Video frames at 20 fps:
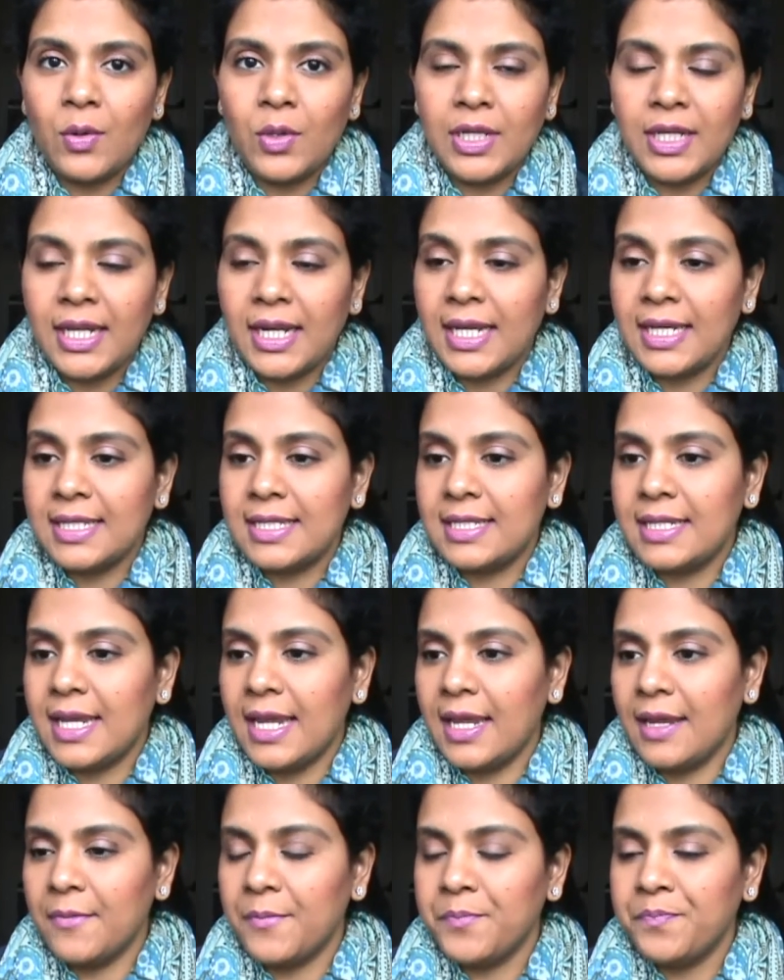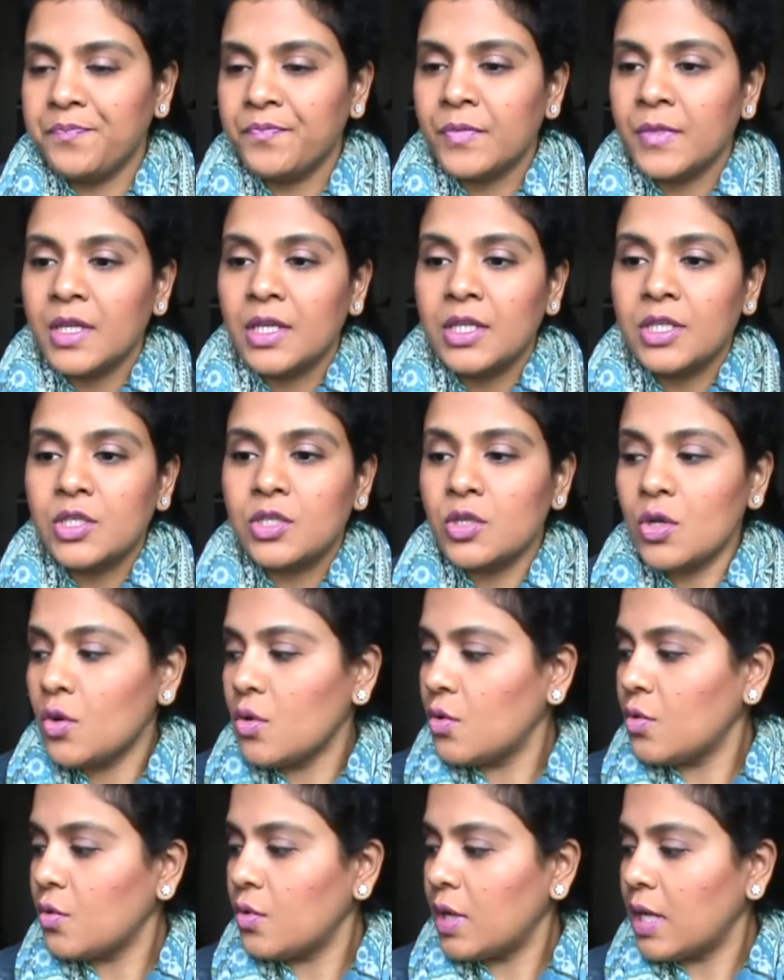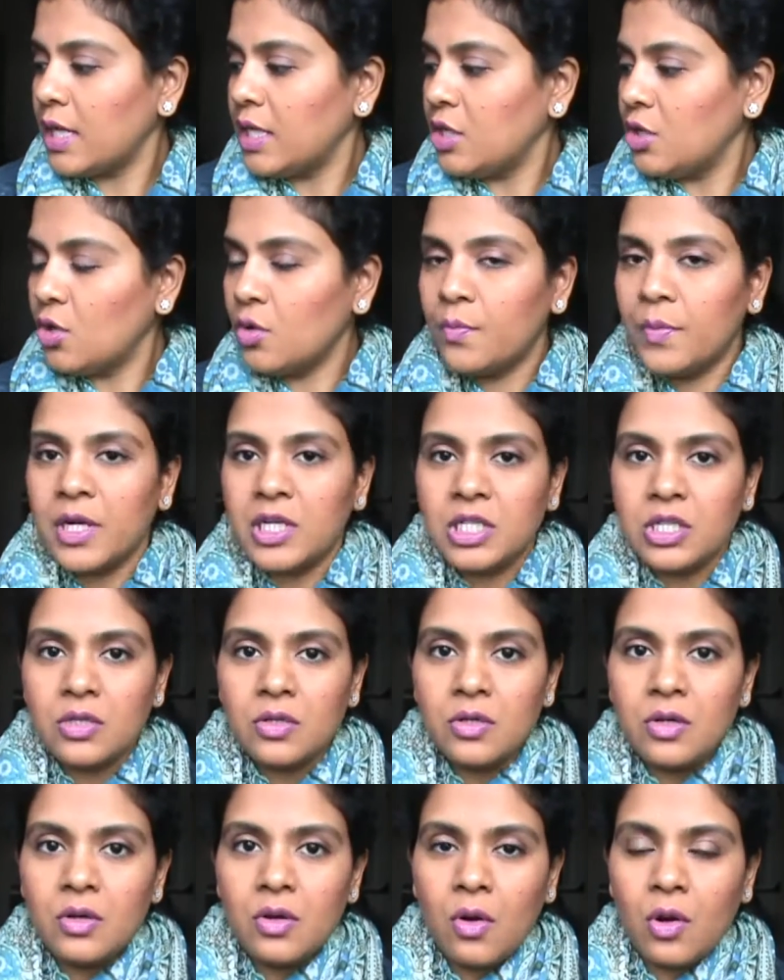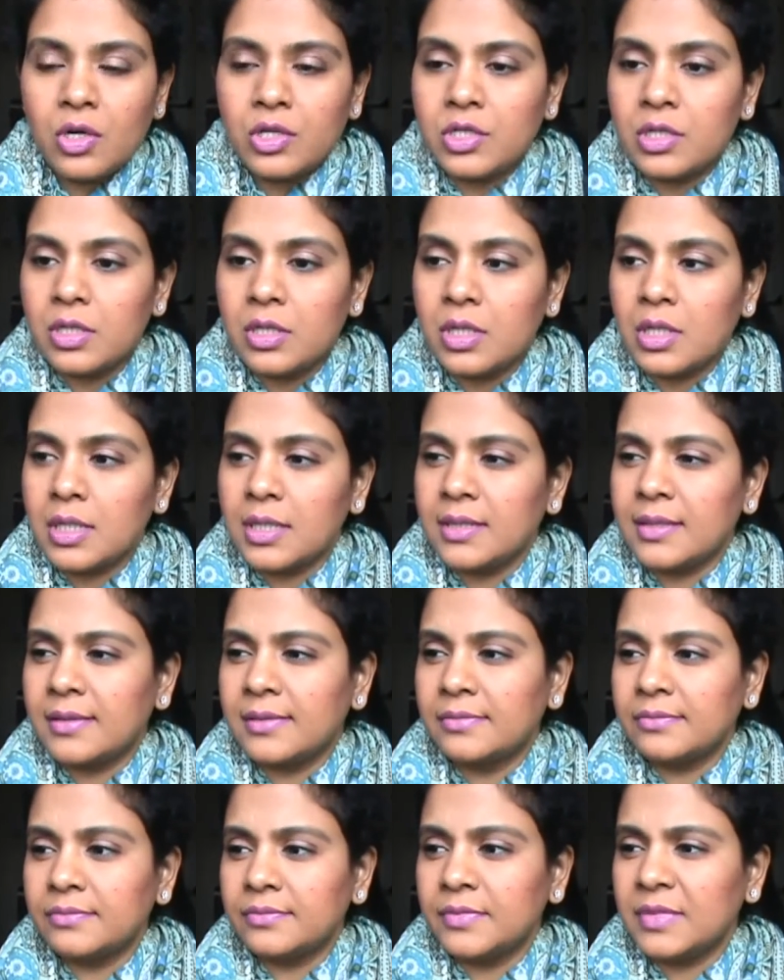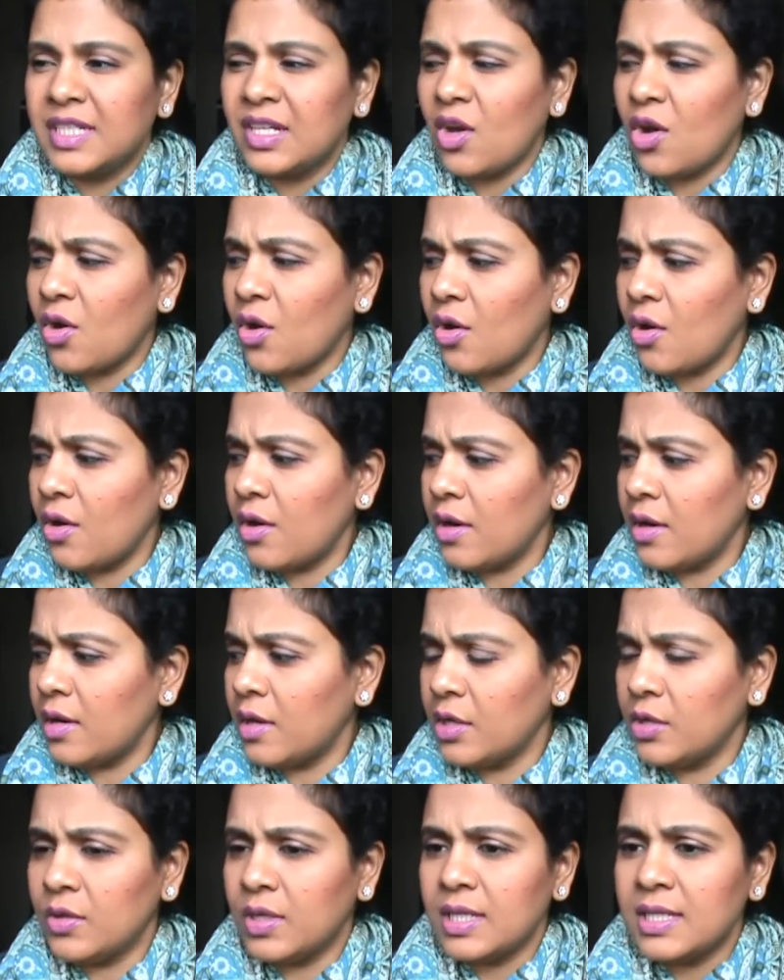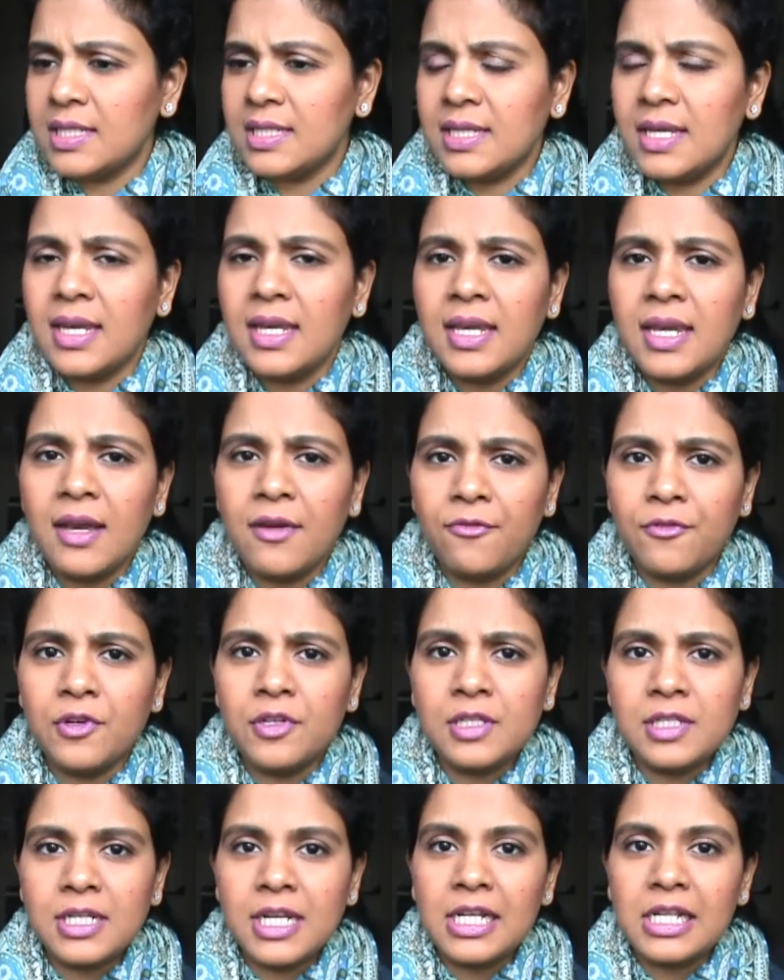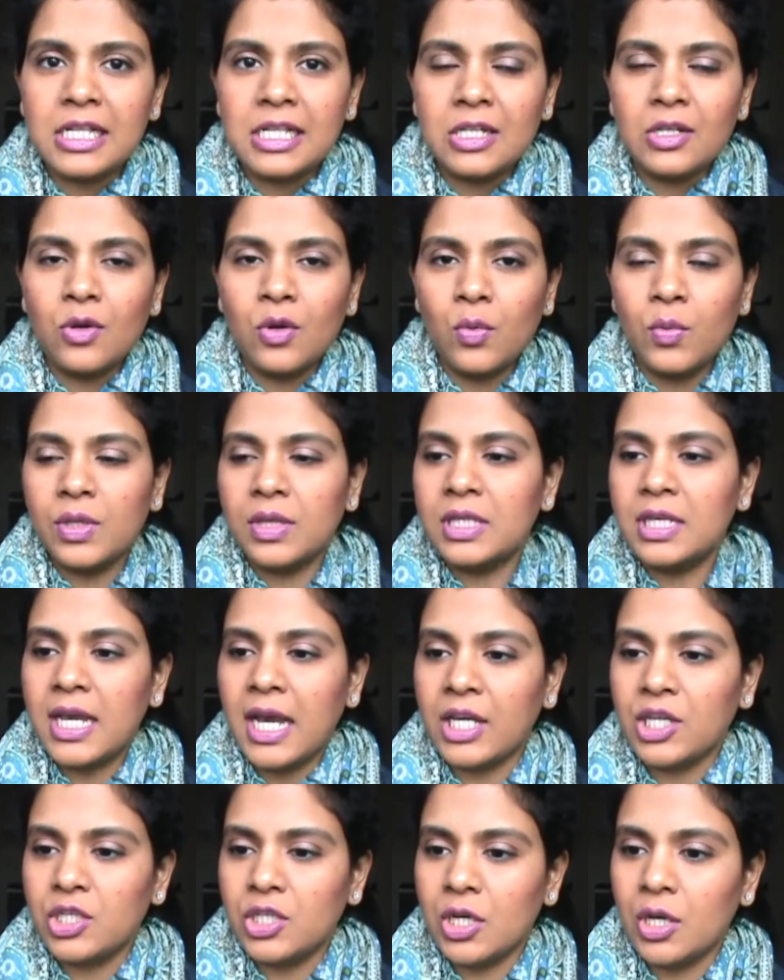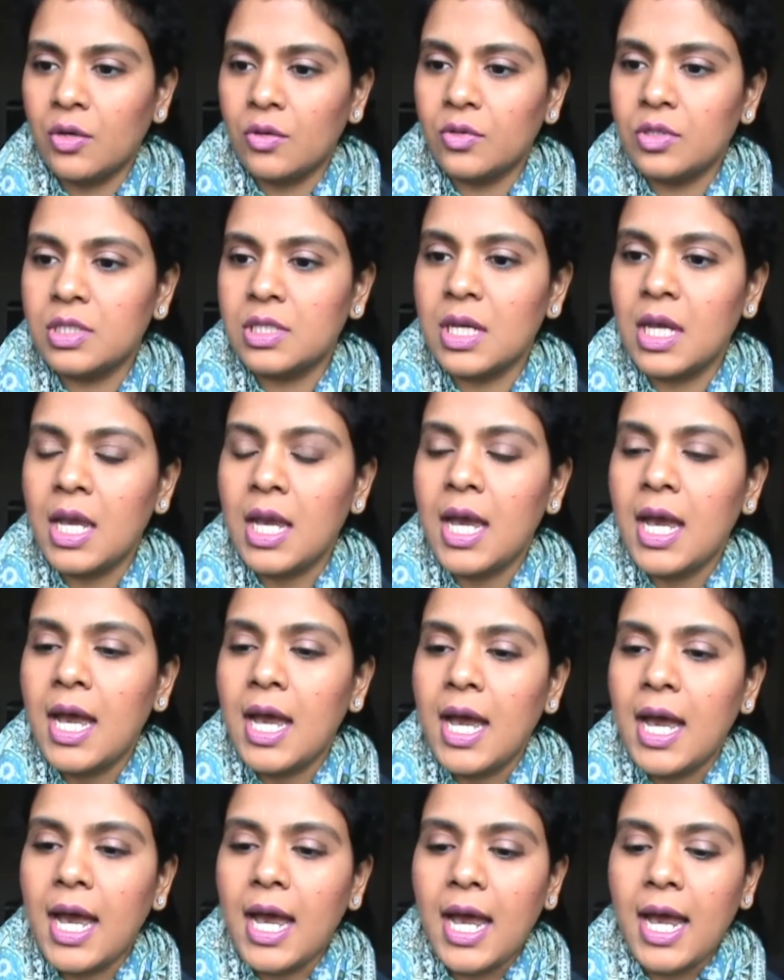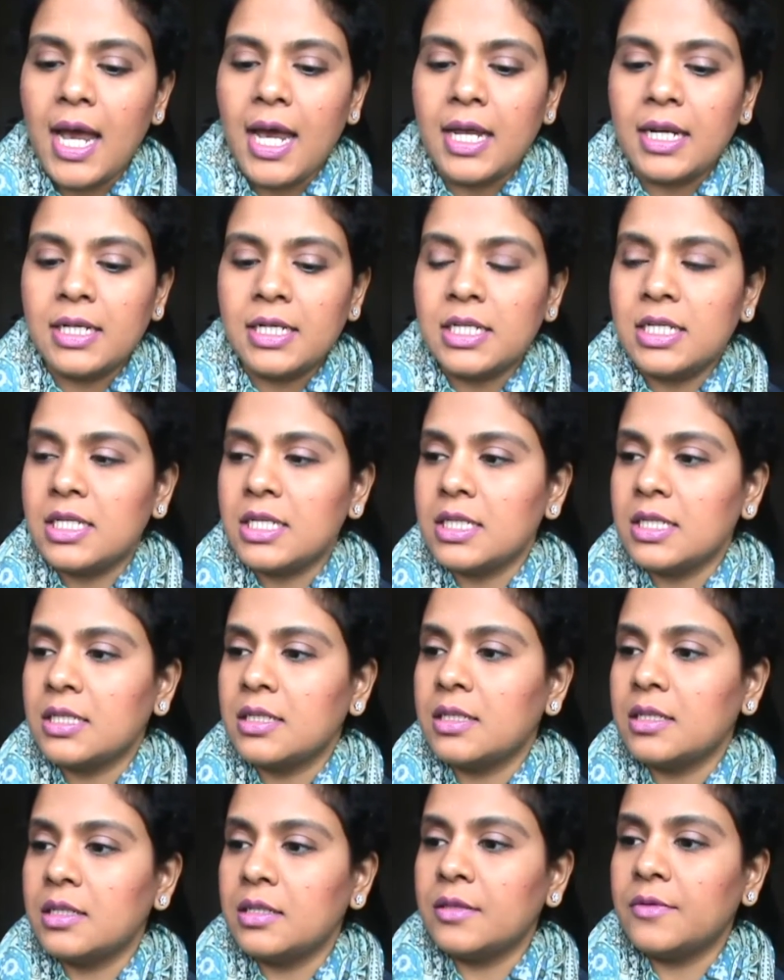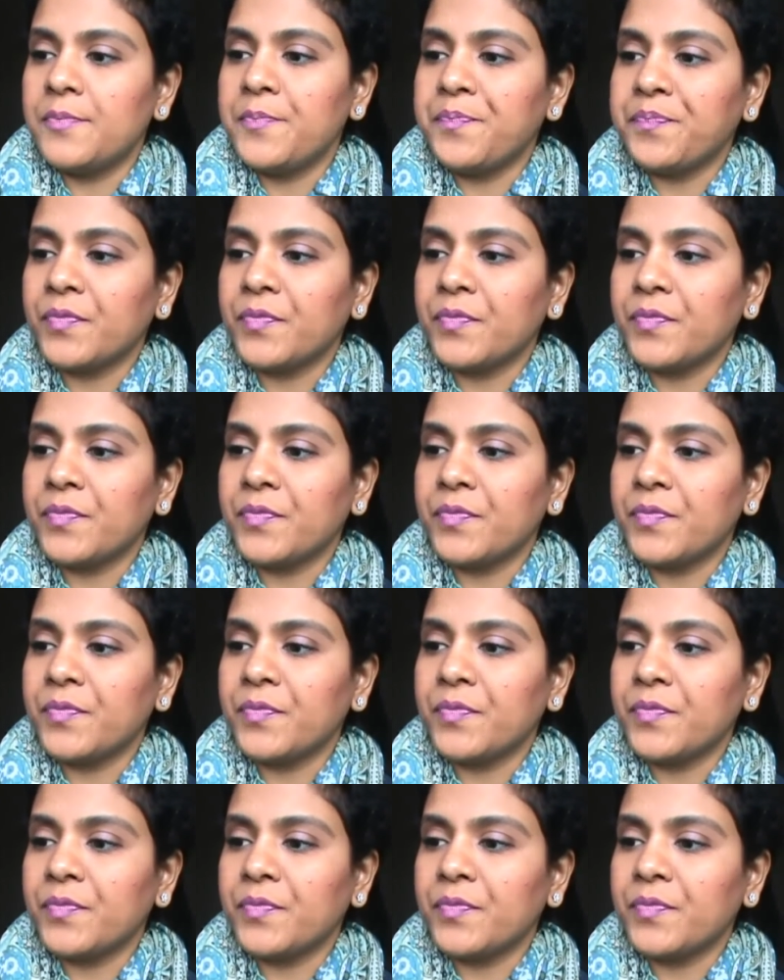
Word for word: what can I say so in no particular order um, or you can say yeah first I'll go with the eyeshadows and uh,